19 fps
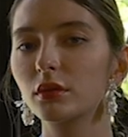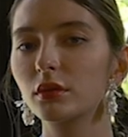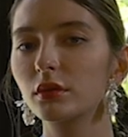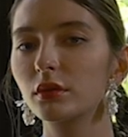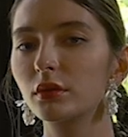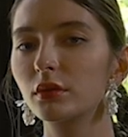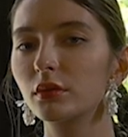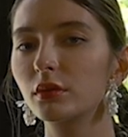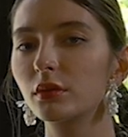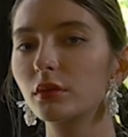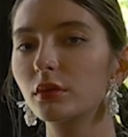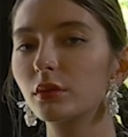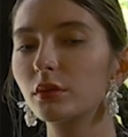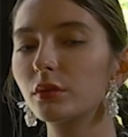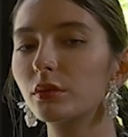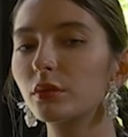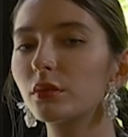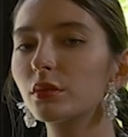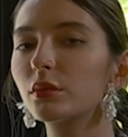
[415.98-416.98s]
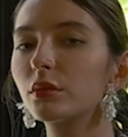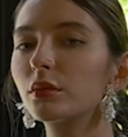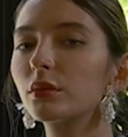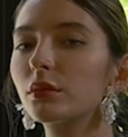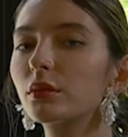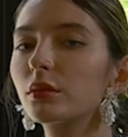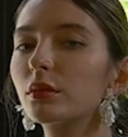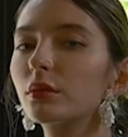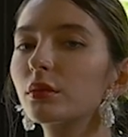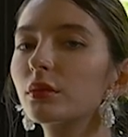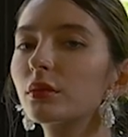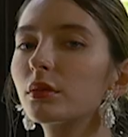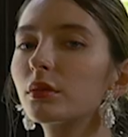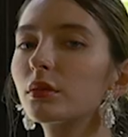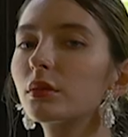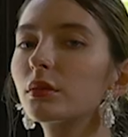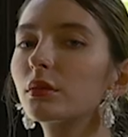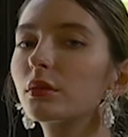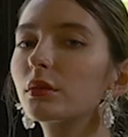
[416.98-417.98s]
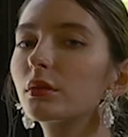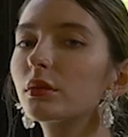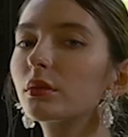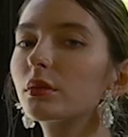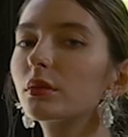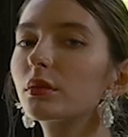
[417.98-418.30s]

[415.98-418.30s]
Nothing is said.